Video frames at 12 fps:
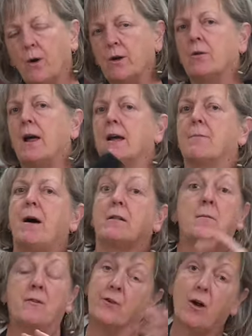what you like
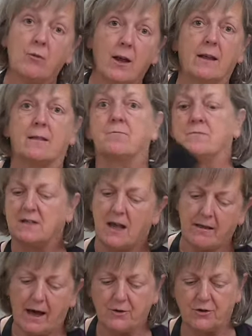about them. If you don't like them,
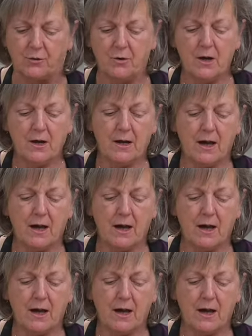say that too.